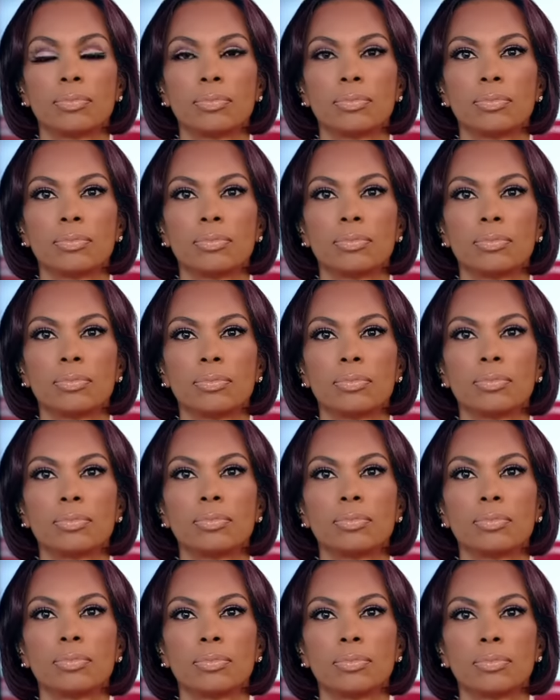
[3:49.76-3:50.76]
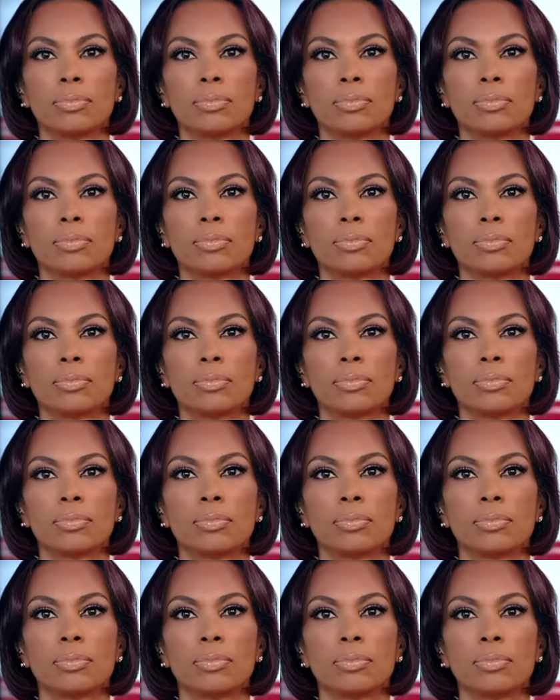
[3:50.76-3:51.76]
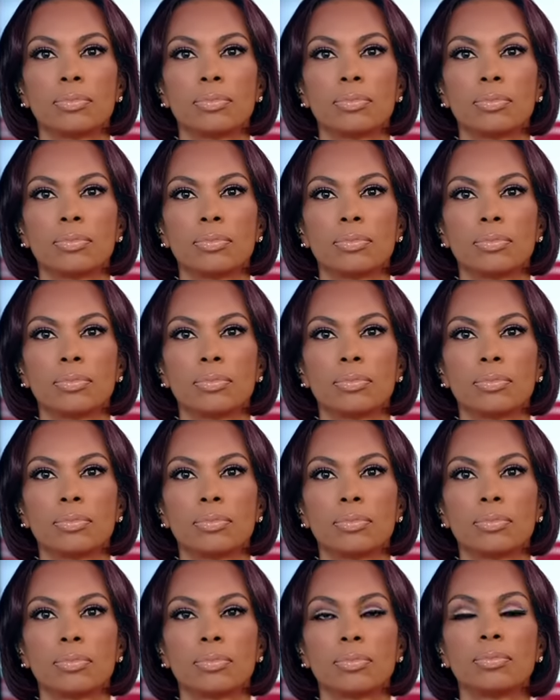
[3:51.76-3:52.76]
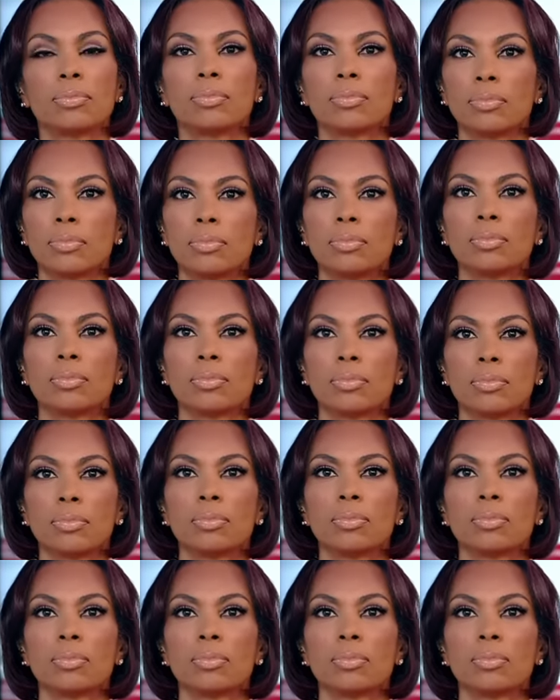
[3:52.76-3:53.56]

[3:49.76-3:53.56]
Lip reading: The person shown says nothing.